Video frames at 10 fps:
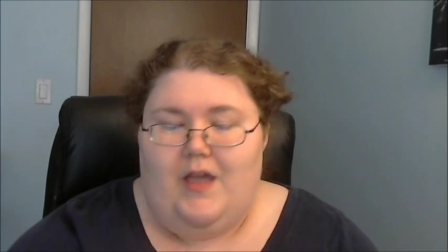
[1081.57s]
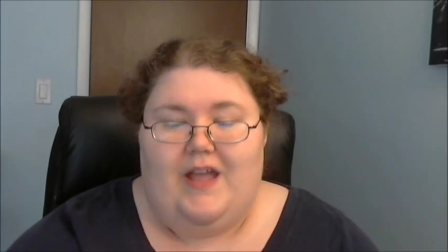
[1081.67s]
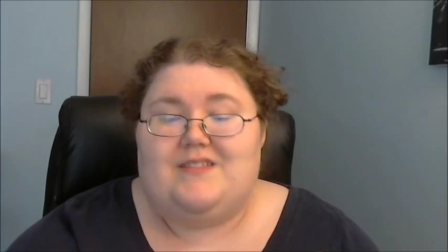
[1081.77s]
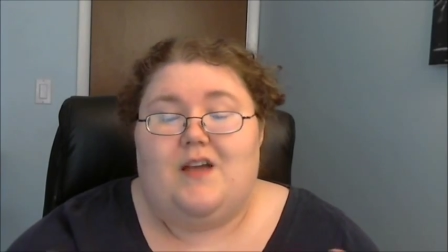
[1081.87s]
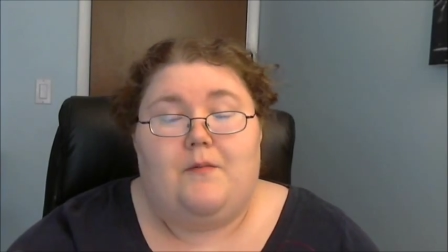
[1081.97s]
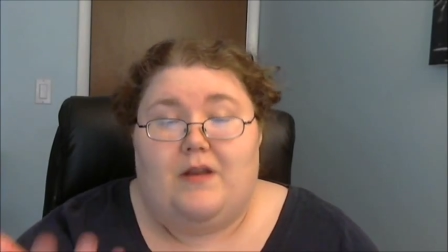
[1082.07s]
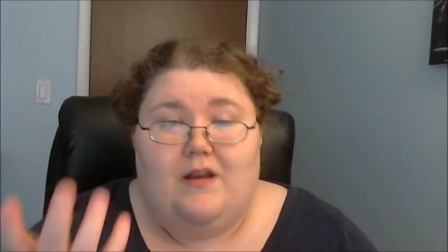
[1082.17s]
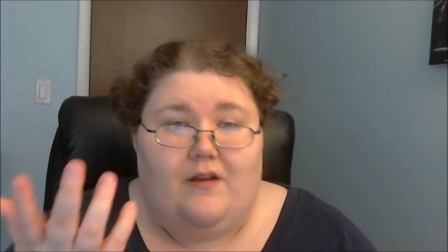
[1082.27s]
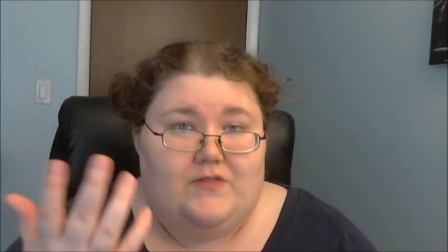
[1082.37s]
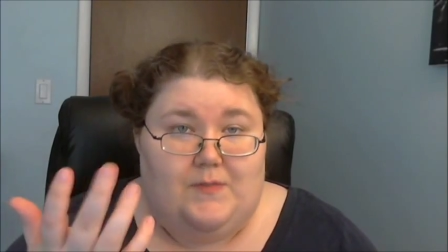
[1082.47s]
It's not been
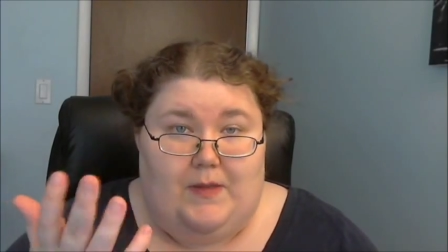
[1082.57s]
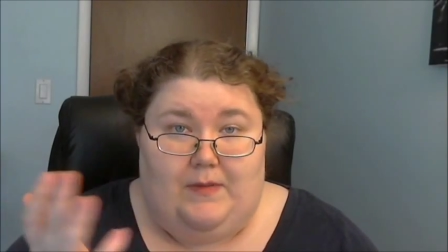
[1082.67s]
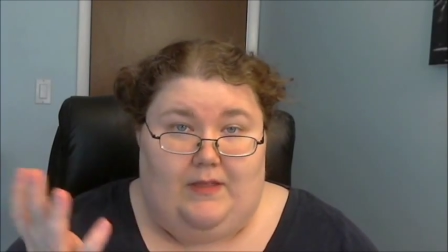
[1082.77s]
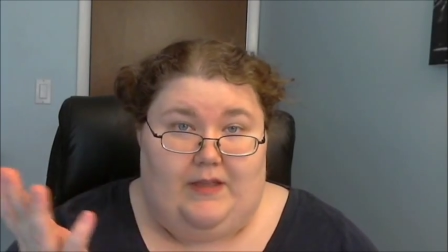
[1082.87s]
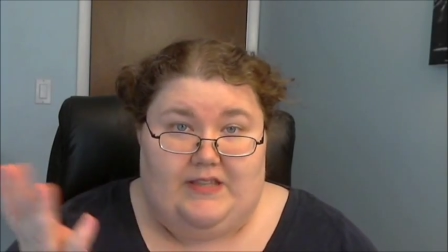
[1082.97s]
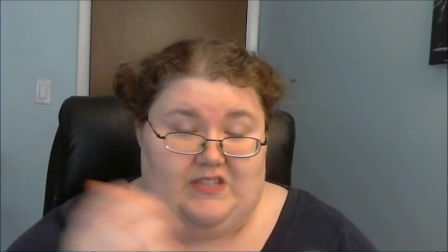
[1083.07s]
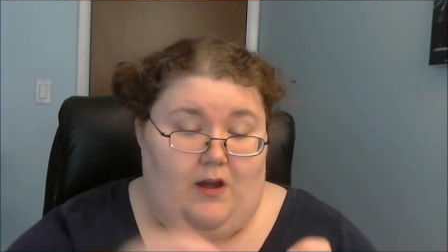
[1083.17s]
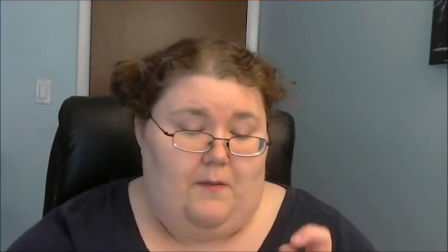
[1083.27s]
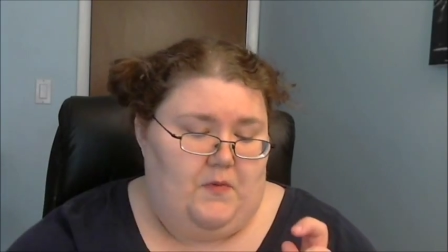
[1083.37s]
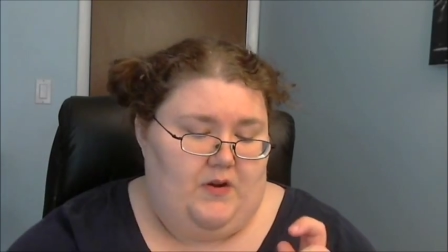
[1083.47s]
enough to make me like stop or